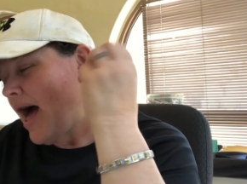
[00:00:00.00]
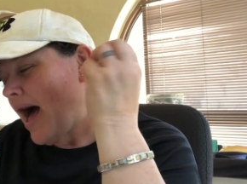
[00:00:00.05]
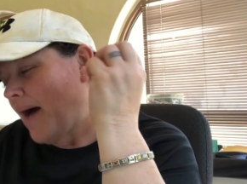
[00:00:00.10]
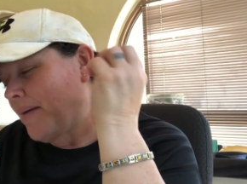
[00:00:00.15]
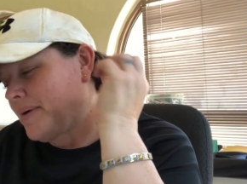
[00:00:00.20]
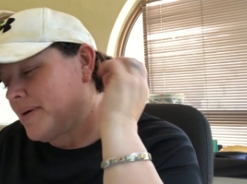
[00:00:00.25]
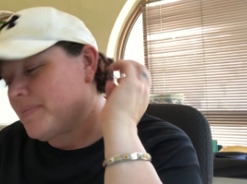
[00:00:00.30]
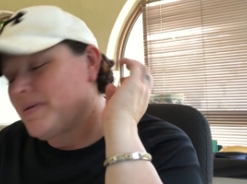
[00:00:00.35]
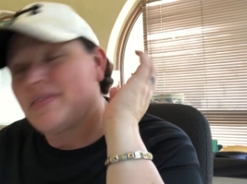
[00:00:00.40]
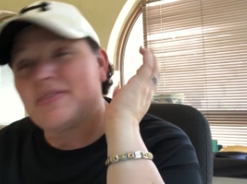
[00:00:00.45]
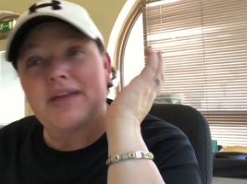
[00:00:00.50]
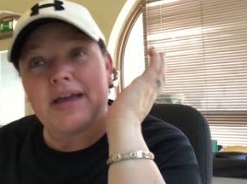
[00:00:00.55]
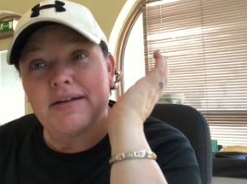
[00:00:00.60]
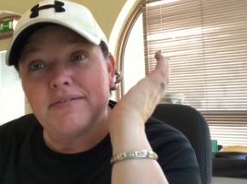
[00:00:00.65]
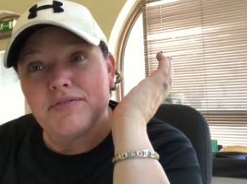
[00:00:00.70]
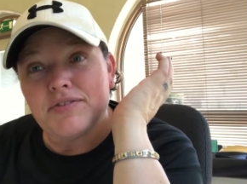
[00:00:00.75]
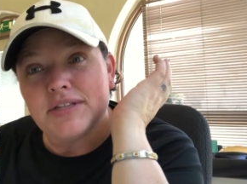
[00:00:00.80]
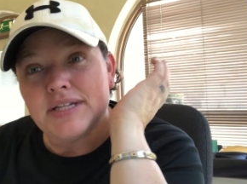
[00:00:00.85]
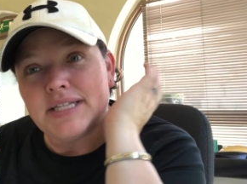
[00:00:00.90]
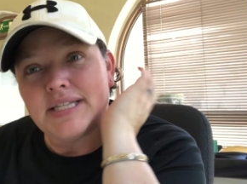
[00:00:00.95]
I mean, but
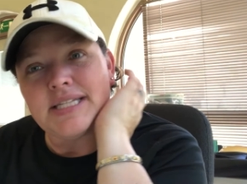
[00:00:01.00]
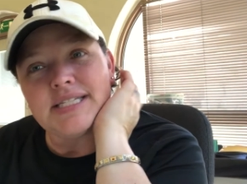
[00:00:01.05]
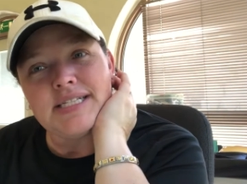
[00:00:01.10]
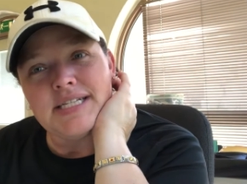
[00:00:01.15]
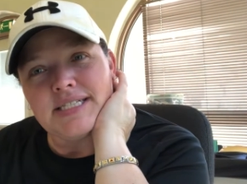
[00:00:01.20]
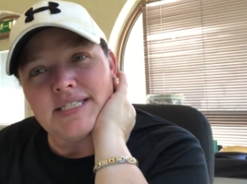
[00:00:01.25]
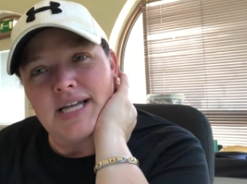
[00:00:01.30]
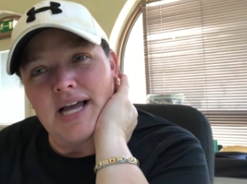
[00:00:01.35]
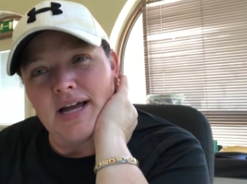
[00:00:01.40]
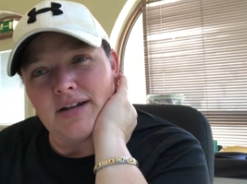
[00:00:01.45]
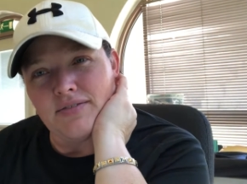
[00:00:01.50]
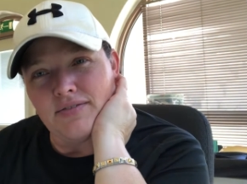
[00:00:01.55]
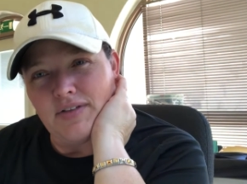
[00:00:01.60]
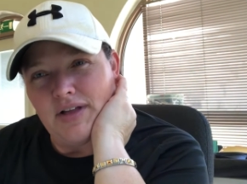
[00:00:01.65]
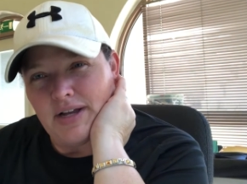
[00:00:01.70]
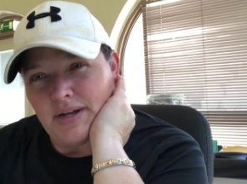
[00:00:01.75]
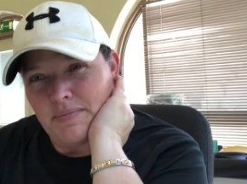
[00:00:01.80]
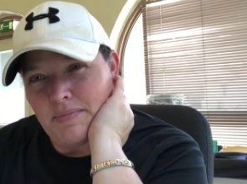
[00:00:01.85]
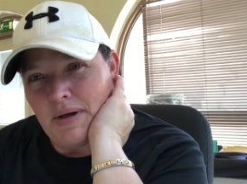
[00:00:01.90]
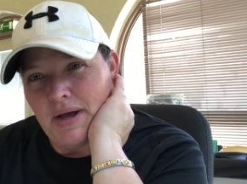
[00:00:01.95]
thankfully this is kind of
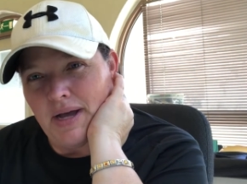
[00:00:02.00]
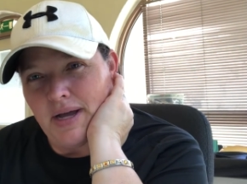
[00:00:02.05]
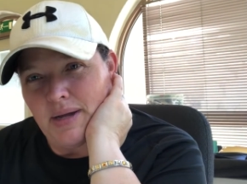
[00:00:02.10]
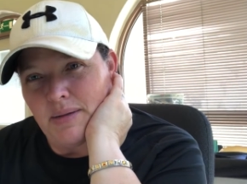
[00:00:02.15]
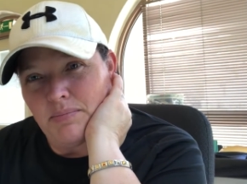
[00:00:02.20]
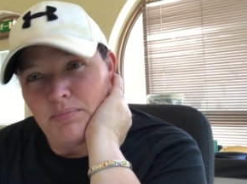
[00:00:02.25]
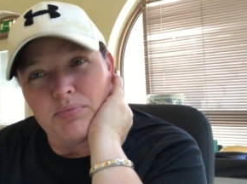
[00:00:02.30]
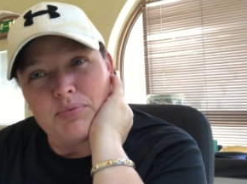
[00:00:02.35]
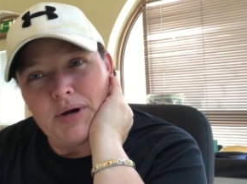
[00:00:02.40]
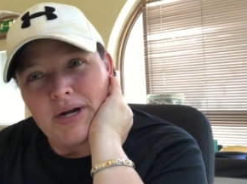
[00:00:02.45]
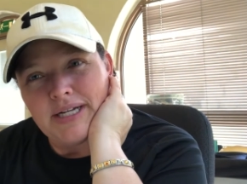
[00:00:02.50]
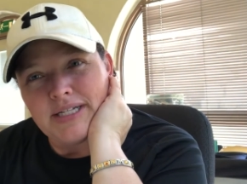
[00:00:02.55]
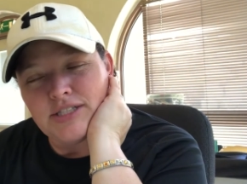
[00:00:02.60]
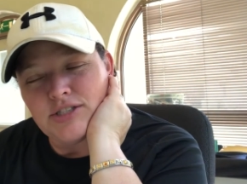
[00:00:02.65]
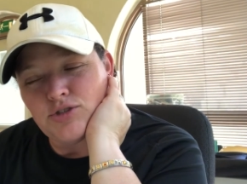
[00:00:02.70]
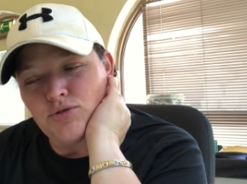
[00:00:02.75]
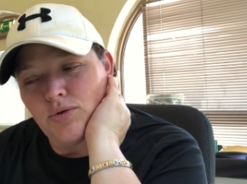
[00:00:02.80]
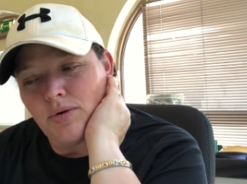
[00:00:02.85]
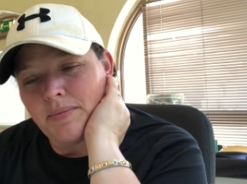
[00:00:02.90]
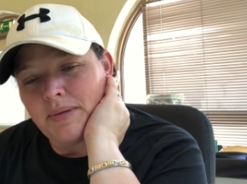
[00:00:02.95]
like my
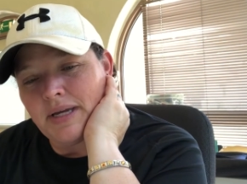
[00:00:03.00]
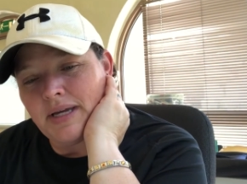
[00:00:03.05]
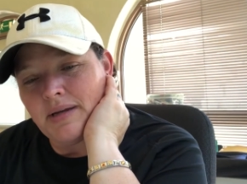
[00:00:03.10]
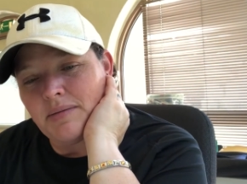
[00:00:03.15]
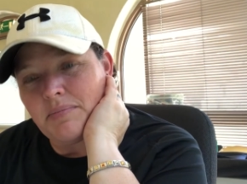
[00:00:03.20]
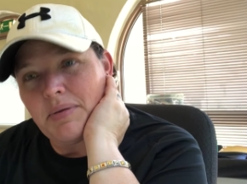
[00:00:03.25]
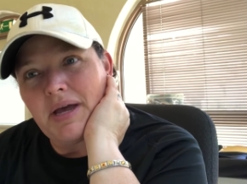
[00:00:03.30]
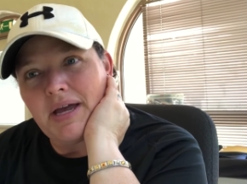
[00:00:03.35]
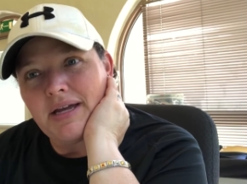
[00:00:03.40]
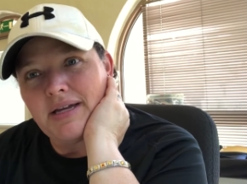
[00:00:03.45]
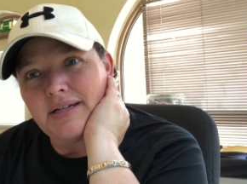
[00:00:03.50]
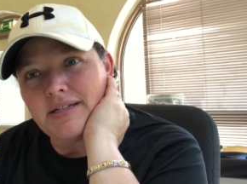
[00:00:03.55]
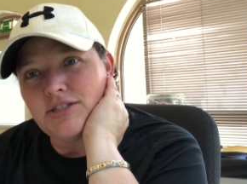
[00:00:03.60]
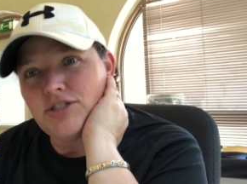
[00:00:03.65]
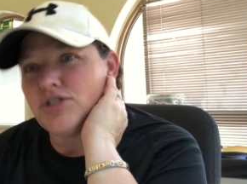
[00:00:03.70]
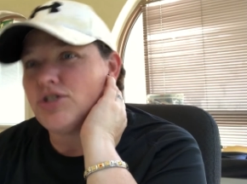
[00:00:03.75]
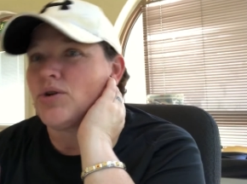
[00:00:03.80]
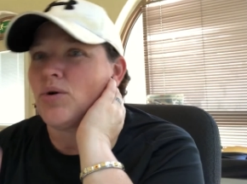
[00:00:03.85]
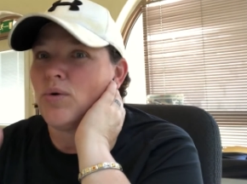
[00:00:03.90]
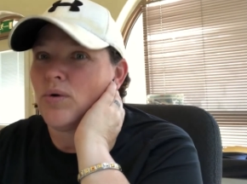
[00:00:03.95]
brainstorming
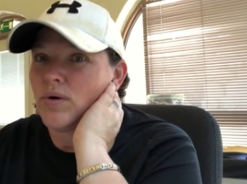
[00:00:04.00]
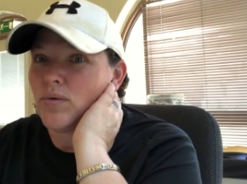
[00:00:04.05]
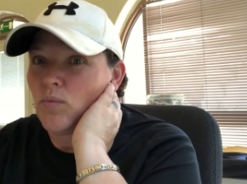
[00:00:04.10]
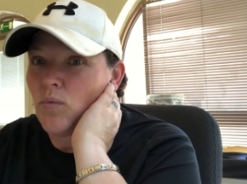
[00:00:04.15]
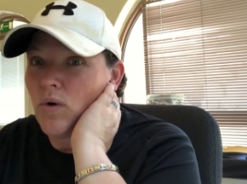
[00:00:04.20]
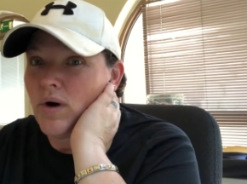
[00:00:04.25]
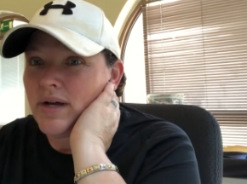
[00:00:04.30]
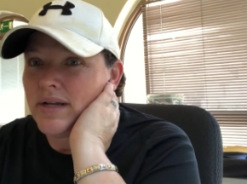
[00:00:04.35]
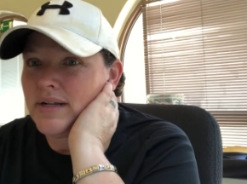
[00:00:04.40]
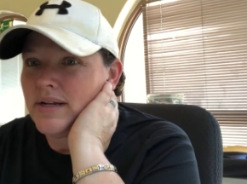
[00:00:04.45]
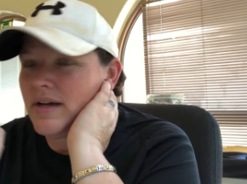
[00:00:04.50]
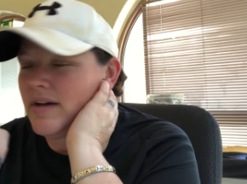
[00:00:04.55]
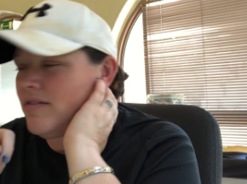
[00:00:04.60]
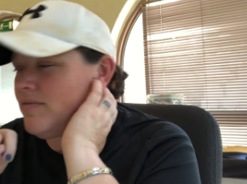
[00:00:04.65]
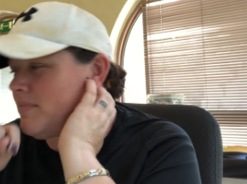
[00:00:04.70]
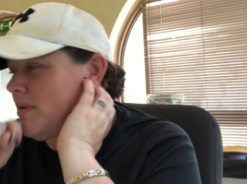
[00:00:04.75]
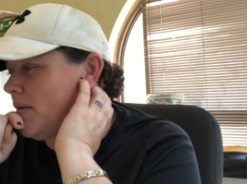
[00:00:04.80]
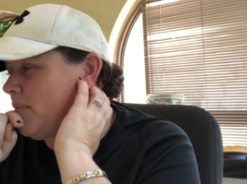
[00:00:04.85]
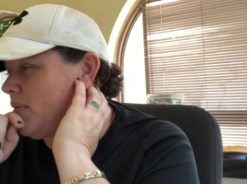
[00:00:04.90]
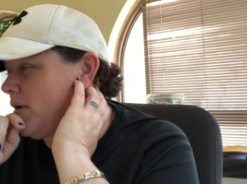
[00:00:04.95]
page, or one of
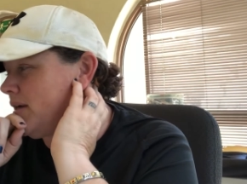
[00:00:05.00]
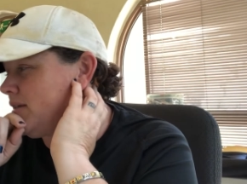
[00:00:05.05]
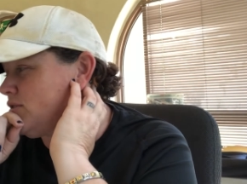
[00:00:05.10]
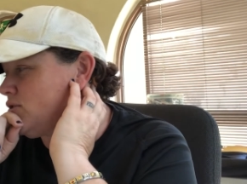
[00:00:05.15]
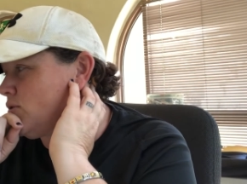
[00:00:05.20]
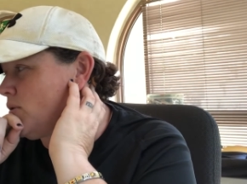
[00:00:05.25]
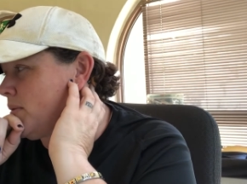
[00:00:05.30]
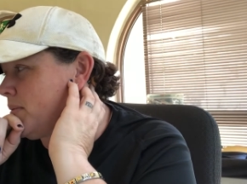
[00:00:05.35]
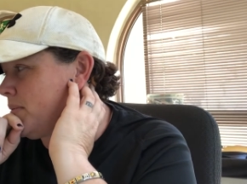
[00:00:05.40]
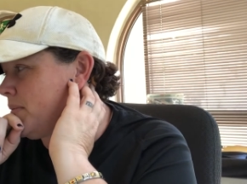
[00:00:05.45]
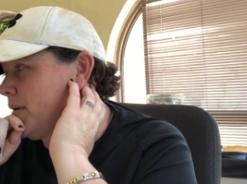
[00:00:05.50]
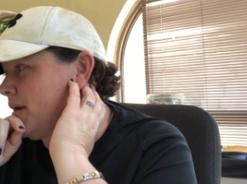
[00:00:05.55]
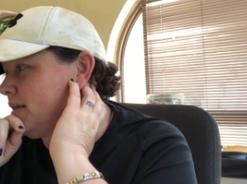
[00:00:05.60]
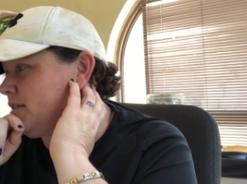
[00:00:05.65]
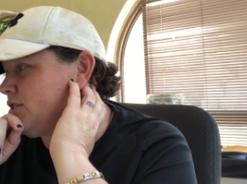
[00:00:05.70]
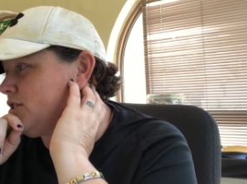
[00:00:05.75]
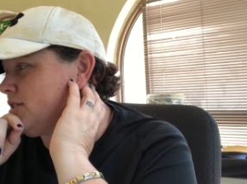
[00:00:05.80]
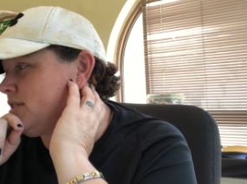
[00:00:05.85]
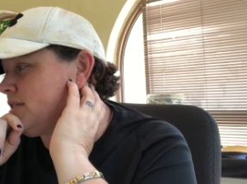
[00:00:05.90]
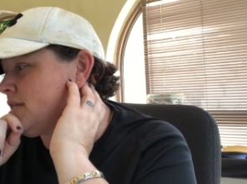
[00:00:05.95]
my brainstorming
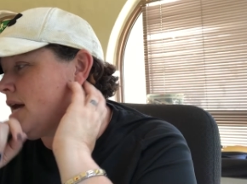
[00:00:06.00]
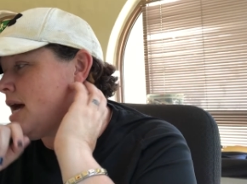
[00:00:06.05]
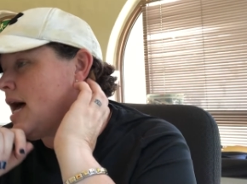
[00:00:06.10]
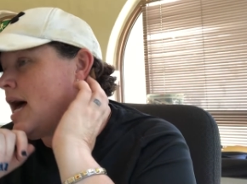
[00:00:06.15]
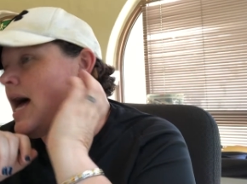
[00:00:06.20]
pages.